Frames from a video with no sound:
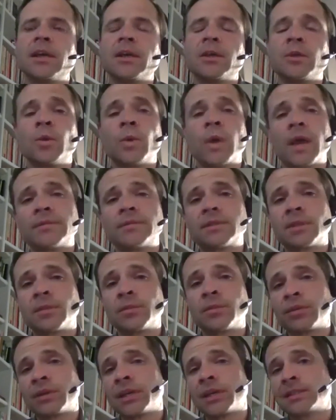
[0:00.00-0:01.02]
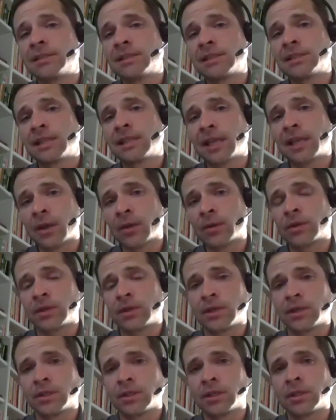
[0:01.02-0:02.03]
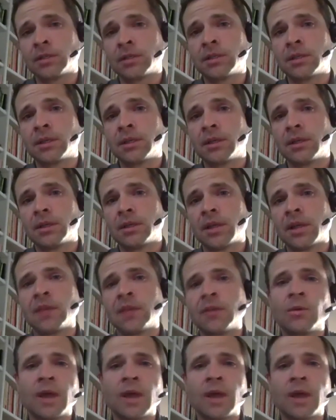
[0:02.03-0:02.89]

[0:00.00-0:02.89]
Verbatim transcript: you have some pre existing health condition and mm-hmm.